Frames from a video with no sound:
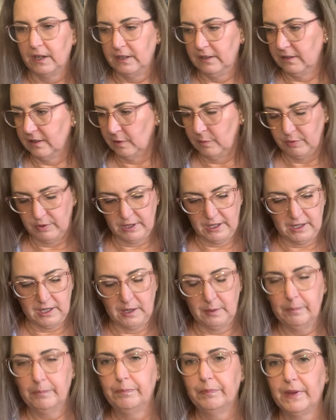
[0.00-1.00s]
I did bring it
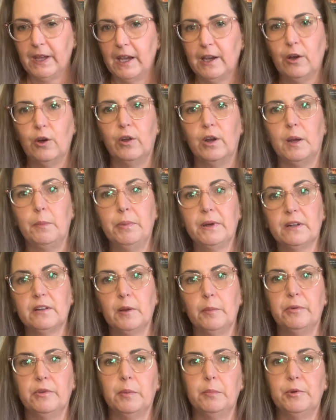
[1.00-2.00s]
up. Hang on, I picked
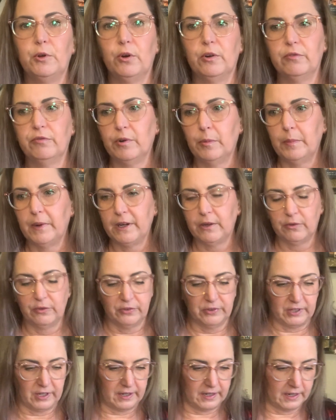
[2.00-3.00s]
up some yarn from
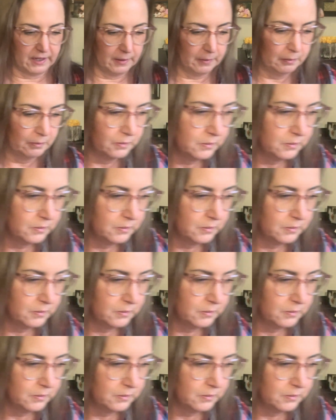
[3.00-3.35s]
Michael's today.